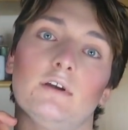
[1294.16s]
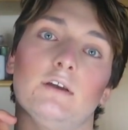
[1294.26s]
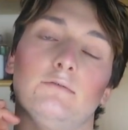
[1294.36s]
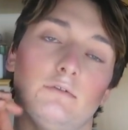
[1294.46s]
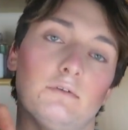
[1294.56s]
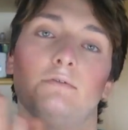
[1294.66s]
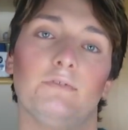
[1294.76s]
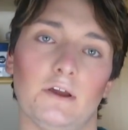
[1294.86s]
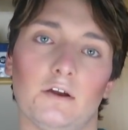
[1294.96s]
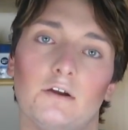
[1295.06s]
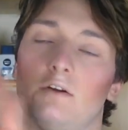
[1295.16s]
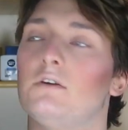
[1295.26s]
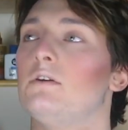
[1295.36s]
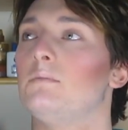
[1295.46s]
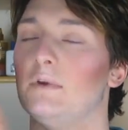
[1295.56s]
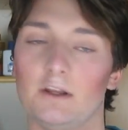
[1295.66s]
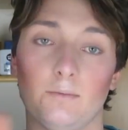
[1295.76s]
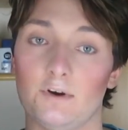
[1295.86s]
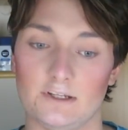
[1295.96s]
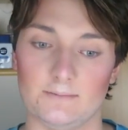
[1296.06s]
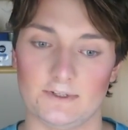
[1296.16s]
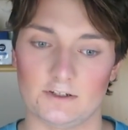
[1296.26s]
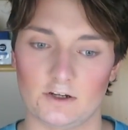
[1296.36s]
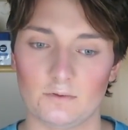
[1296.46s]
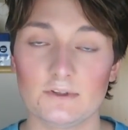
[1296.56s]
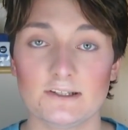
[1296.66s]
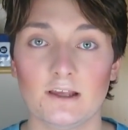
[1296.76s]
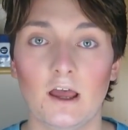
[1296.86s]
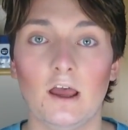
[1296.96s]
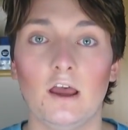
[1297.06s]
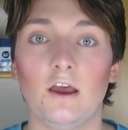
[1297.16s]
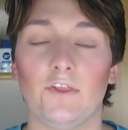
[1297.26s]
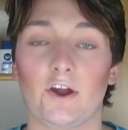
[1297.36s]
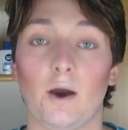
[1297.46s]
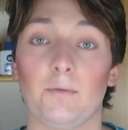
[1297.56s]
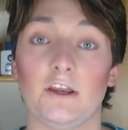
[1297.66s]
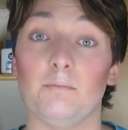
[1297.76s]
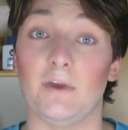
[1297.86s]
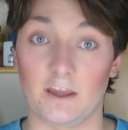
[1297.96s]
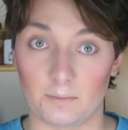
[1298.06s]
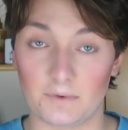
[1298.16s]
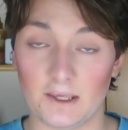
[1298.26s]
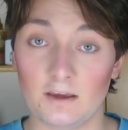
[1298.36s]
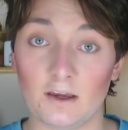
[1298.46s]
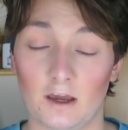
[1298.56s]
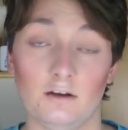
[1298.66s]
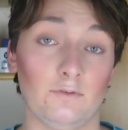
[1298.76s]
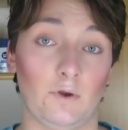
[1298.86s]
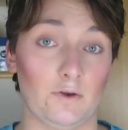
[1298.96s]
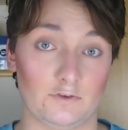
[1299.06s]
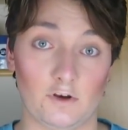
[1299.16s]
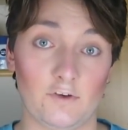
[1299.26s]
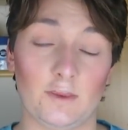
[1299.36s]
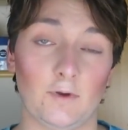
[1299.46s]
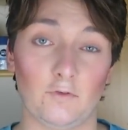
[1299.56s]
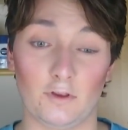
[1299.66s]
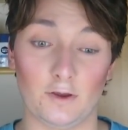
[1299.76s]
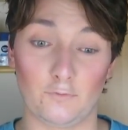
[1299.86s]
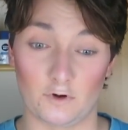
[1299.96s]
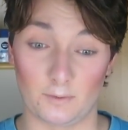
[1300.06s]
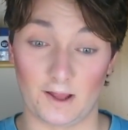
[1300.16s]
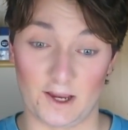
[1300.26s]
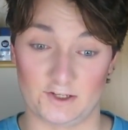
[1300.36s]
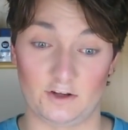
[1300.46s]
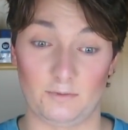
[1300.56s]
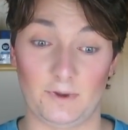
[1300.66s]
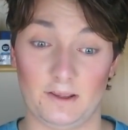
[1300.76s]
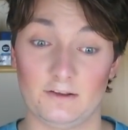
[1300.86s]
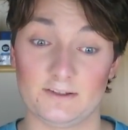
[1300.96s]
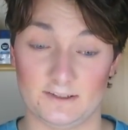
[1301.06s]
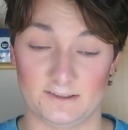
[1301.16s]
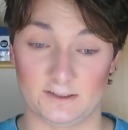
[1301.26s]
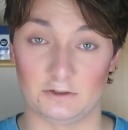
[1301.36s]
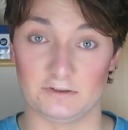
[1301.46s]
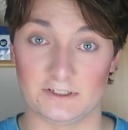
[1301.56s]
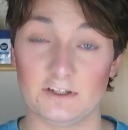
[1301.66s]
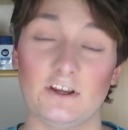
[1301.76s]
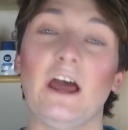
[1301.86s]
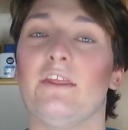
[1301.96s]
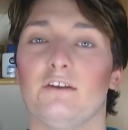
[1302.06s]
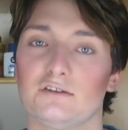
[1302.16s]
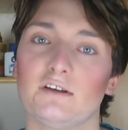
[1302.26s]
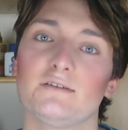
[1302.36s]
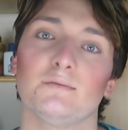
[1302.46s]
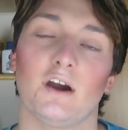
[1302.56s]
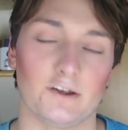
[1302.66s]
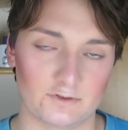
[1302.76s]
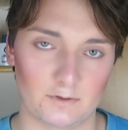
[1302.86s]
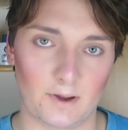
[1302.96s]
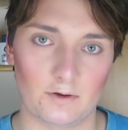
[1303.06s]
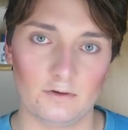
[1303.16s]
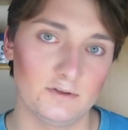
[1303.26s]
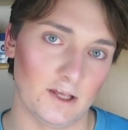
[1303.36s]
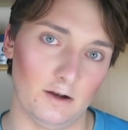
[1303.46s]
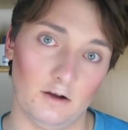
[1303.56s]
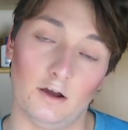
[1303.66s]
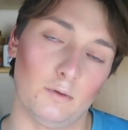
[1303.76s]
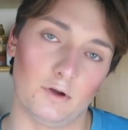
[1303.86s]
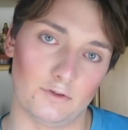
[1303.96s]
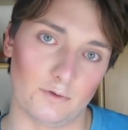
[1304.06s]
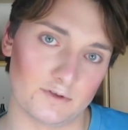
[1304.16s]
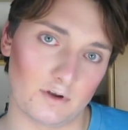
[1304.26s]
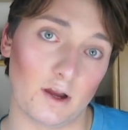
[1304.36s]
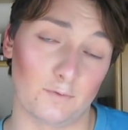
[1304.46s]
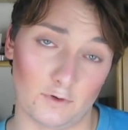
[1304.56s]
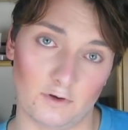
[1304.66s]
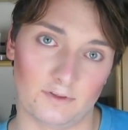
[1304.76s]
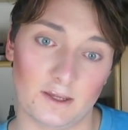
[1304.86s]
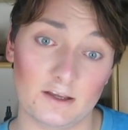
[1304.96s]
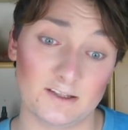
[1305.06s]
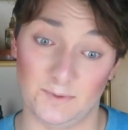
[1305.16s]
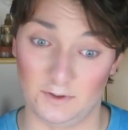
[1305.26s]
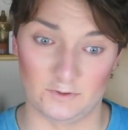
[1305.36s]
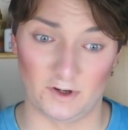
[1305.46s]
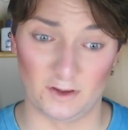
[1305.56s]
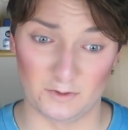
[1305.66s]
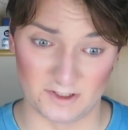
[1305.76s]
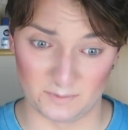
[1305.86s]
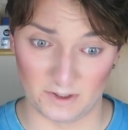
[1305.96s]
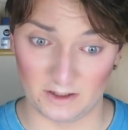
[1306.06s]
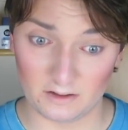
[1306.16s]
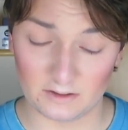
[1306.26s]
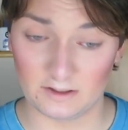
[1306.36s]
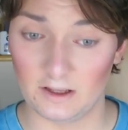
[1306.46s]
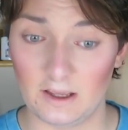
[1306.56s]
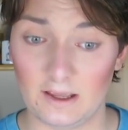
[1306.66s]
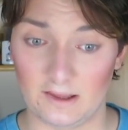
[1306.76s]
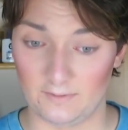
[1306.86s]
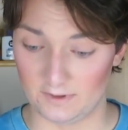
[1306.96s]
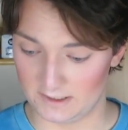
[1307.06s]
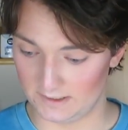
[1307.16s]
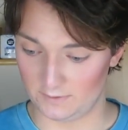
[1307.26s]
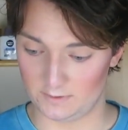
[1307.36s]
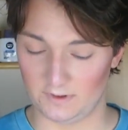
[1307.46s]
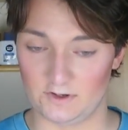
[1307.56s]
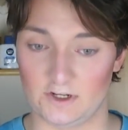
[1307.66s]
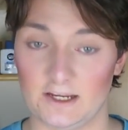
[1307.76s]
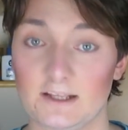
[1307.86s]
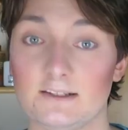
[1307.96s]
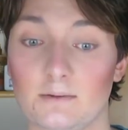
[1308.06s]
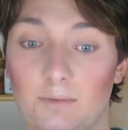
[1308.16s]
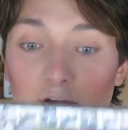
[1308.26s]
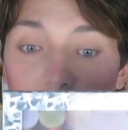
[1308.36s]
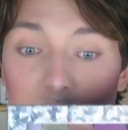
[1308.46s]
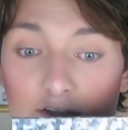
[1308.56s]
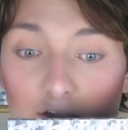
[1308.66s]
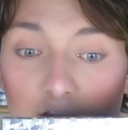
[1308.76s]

if you're fair, medium, or deep skin tones. The company Makeup Geek, I don't know if you guys heard of it, they make really affordable eyeshadow pans, $6 each. They also have some contour powders. I don't know how good those are. I've heard good things, but you can try those as well. They have a nice service for your shades, but